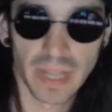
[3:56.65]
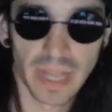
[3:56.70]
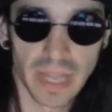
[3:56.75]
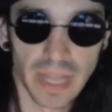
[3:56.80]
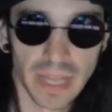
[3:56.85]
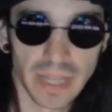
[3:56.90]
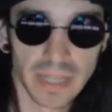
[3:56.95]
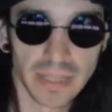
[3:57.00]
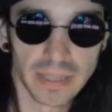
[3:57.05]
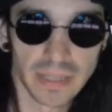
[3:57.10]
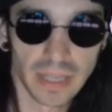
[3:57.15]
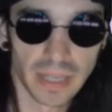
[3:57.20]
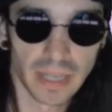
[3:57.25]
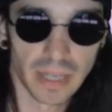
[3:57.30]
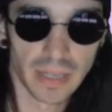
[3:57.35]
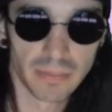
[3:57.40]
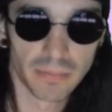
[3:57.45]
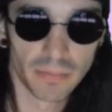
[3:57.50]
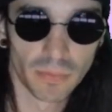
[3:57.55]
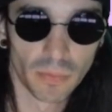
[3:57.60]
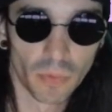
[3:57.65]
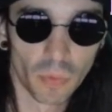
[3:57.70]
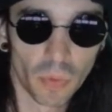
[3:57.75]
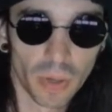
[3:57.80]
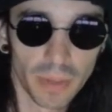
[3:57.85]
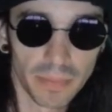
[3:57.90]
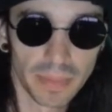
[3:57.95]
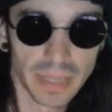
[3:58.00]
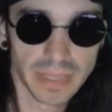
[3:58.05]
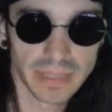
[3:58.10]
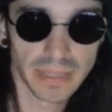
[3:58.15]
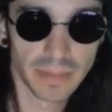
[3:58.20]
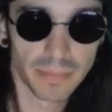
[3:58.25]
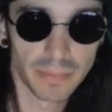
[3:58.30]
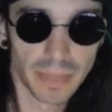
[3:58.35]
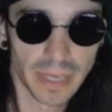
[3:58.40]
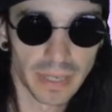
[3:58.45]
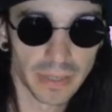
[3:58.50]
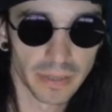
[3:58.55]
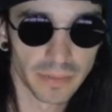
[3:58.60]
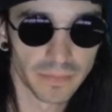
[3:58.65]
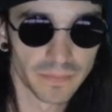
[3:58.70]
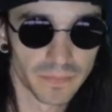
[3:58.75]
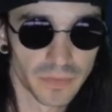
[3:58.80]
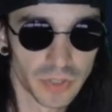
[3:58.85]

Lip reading: and what makes it better?